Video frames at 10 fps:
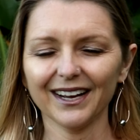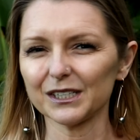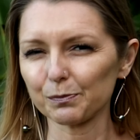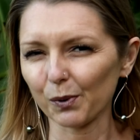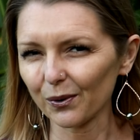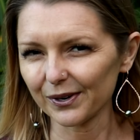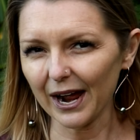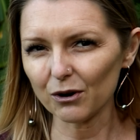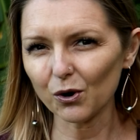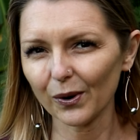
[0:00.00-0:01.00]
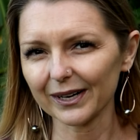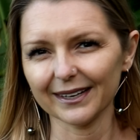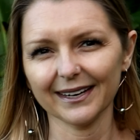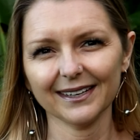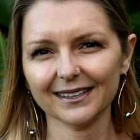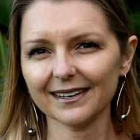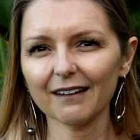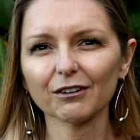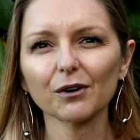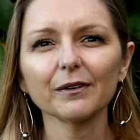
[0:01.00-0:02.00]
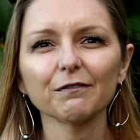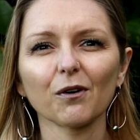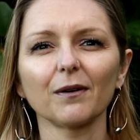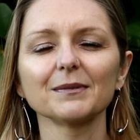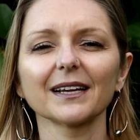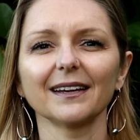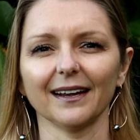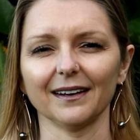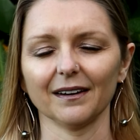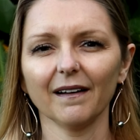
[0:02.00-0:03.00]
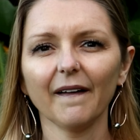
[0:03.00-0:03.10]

It's broken down quickly and it never reforms again.